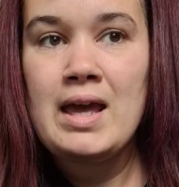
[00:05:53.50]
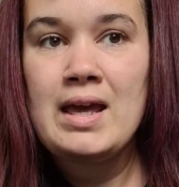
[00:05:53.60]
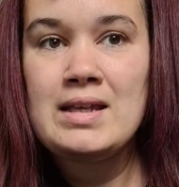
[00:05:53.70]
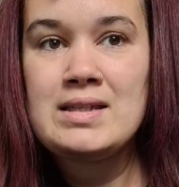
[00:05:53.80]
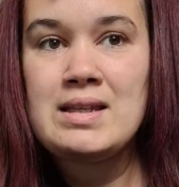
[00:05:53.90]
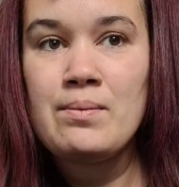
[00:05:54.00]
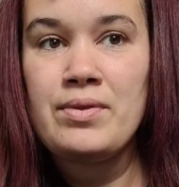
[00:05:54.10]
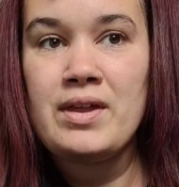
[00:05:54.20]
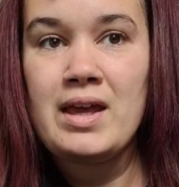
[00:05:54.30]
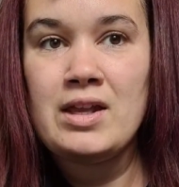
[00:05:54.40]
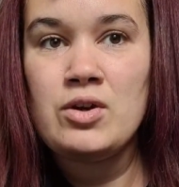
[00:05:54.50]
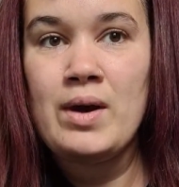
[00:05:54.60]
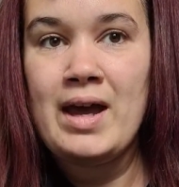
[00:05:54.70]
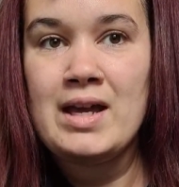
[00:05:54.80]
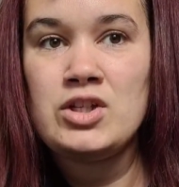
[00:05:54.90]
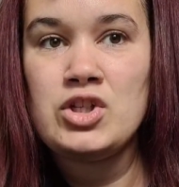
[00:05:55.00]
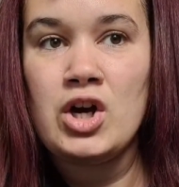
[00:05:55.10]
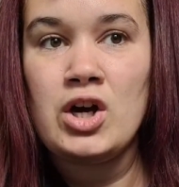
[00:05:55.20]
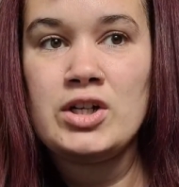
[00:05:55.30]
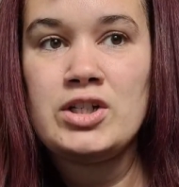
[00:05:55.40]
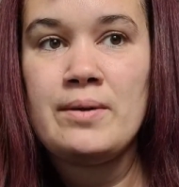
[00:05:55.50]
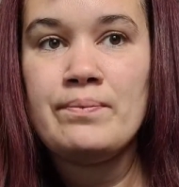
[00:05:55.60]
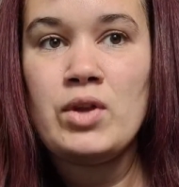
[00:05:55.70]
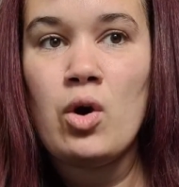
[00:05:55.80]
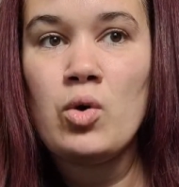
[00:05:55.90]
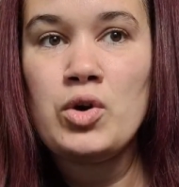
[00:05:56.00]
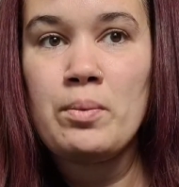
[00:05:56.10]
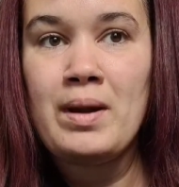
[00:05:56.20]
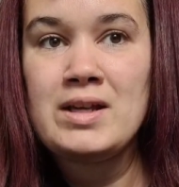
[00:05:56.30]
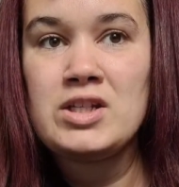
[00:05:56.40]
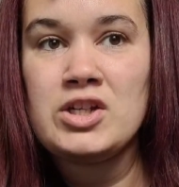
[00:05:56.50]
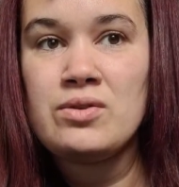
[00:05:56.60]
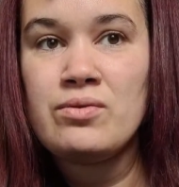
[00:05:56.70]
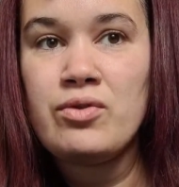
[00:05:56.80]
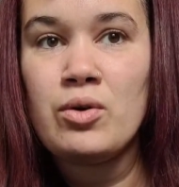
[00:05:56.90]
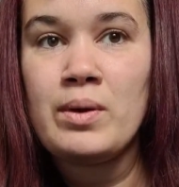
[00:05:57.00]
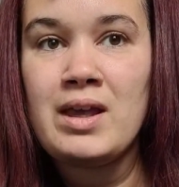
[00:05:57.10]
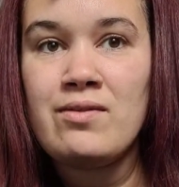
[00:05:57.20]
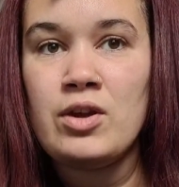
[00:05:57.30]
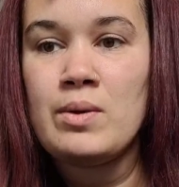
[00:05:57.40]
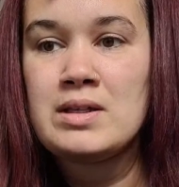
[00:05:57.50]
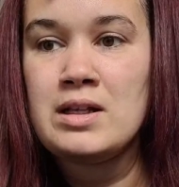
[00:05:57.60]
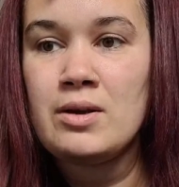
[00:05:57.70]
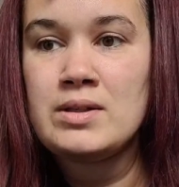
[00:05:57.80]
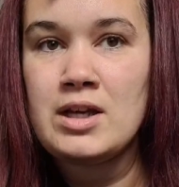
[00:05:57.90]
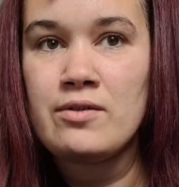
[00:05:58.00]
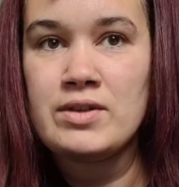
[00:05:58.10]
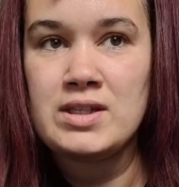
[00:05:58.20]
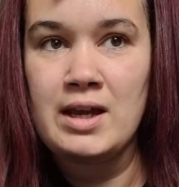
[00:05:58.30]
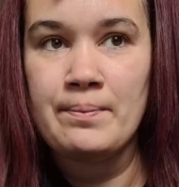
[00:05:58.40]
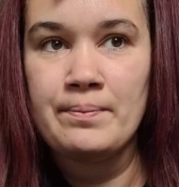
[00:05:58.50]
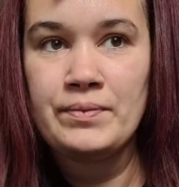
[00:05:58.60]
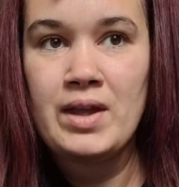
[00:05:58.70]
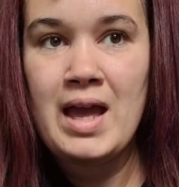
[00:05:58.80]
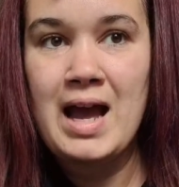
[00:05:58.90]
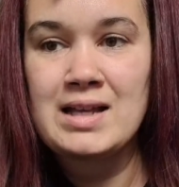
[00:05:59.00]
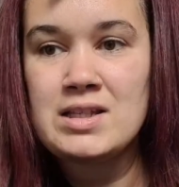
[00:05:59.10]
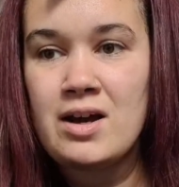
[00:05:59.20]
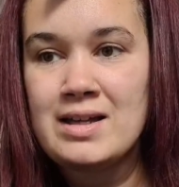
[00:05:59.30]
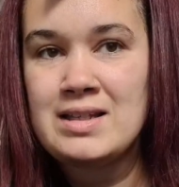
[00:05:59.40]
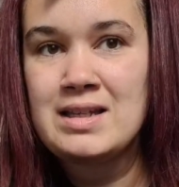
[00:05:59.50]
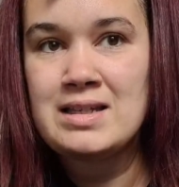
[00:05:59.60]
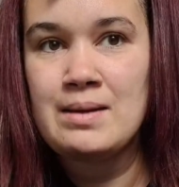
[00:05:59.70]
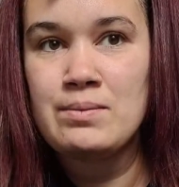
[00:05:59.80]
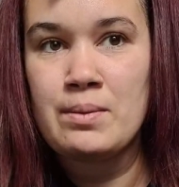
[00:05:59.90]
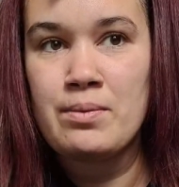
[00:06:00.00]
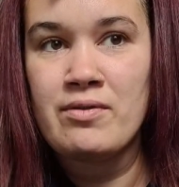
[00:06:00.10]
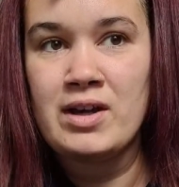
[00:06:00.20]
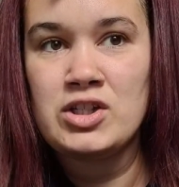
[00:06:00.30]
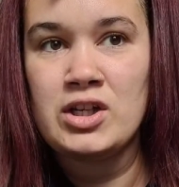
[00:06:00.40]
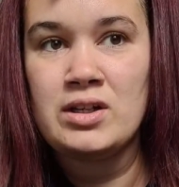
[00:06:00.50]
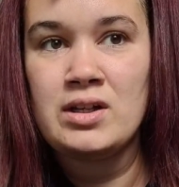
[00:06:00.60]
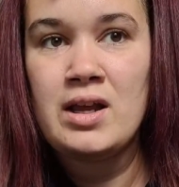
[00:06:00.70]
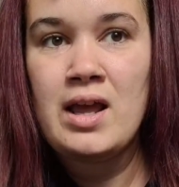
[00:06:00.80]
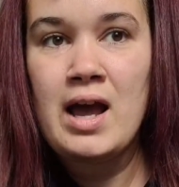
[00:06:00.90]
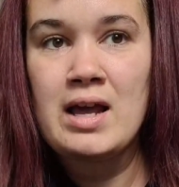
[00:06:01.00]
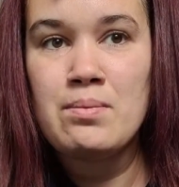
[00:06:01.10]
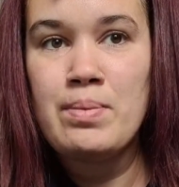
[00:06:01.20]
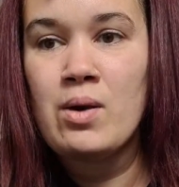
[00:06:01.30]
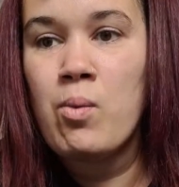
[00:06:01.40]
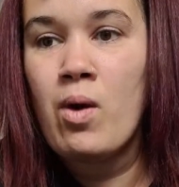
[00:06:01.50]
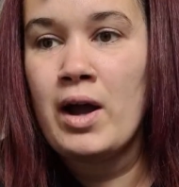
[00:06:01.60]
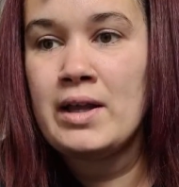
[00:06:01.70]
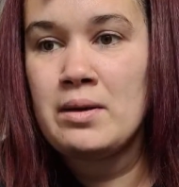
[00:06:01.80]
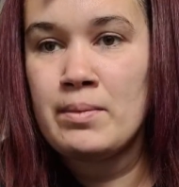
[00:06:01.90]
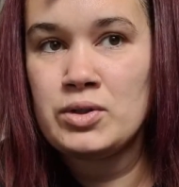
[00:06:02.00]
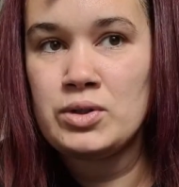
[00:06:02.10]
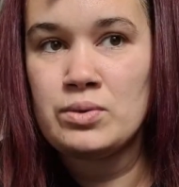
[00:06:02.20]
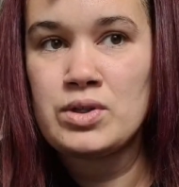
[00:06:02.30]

Is something in your head charred? All your PlayStation 4 will give you is low self esteem, anxiety, sleep deprivation, and a big, wide emotional